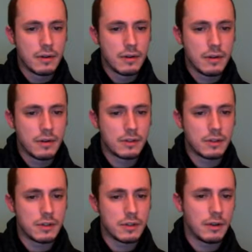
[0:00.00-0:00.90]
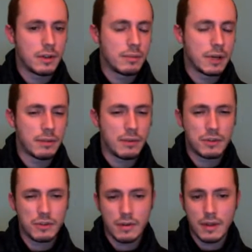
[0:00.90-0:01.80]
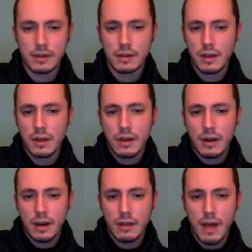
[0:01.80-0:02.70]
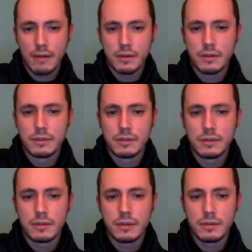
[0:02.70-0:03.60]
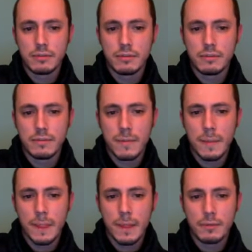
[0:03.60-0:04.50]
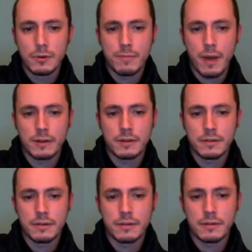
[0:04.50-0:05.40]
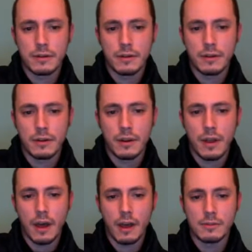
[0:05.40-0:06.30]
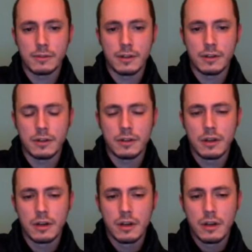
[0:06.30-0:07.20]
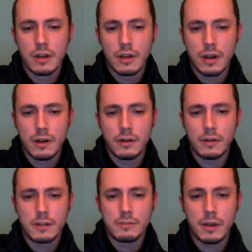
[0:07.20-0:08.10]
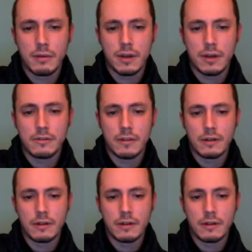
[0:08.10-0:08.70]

looks just solid, but I'm not sure that I'll have good perspectives in the endgame stage. I don't know. Let's play queen h5.